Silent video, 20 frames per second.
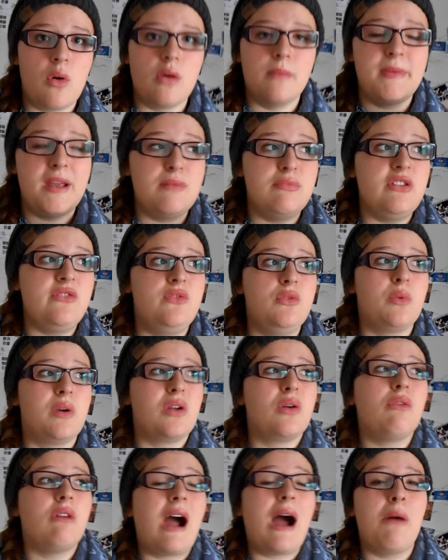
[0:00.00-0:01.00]
Or maybe if you
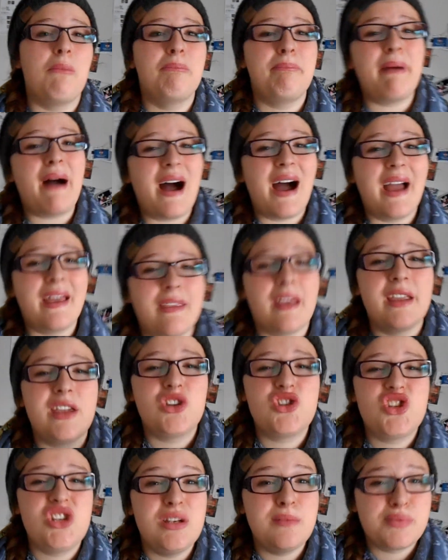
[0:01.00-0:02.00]
want to go out and buy
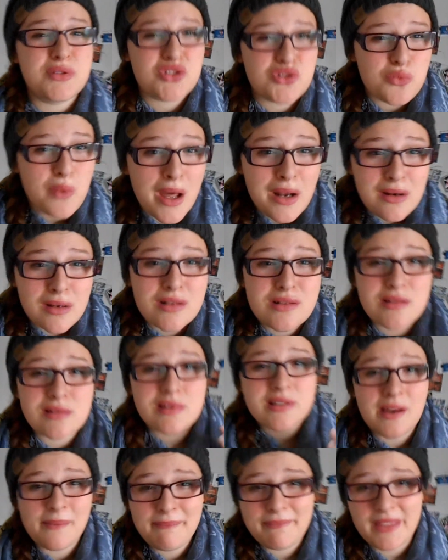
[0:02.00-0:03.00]
like cheap sweaters
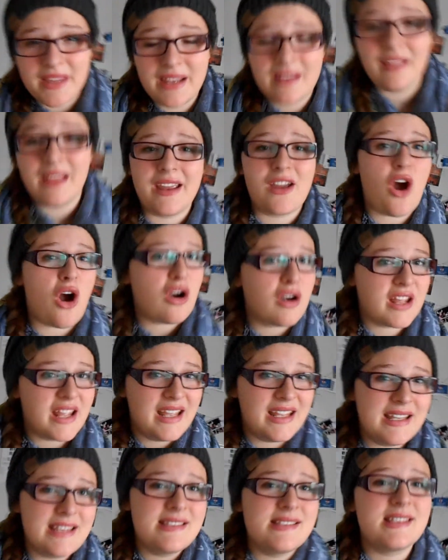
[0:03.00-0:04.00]
or something, like
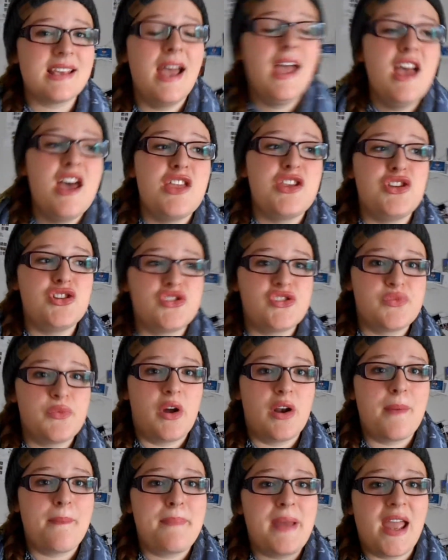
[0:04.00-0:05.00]
cardigans, you just
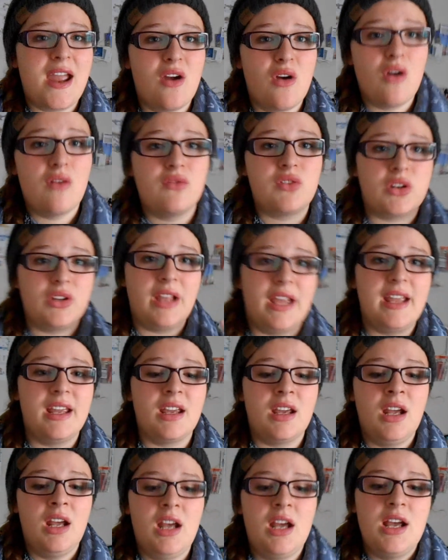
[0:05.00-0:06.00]
want to pair over
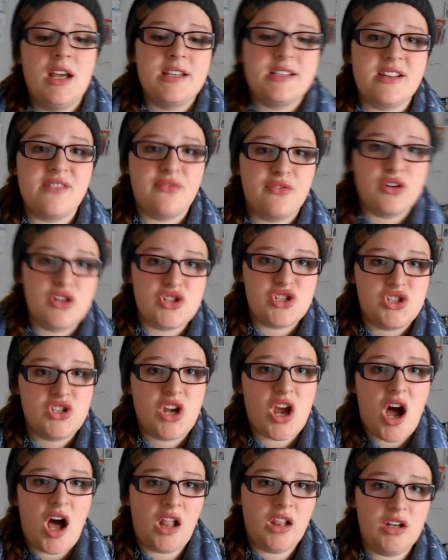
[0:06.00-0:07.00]
like different
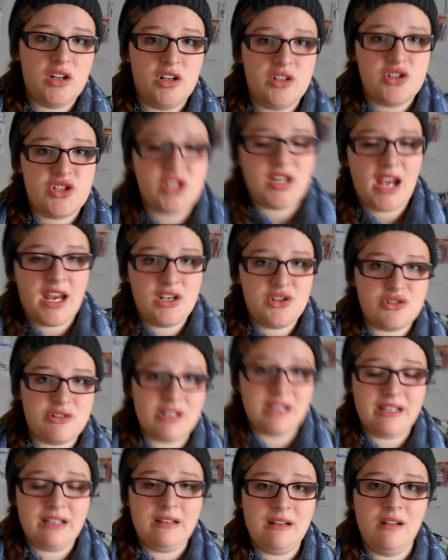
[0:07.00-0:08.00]
color
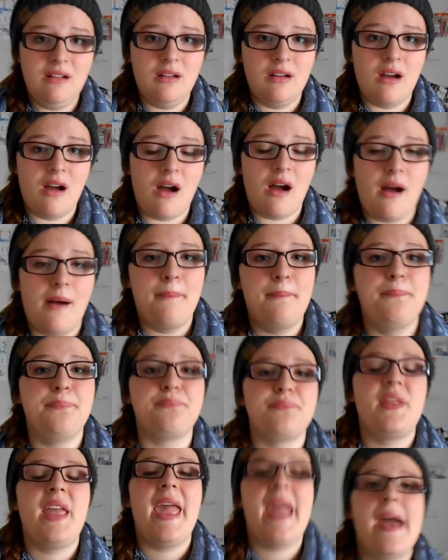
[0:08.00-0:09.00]
changing
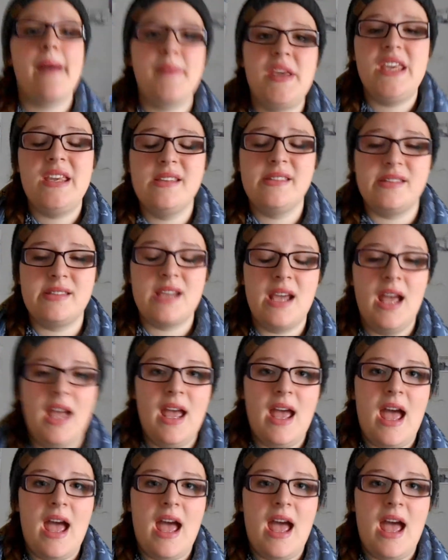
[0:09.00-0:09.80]
camis,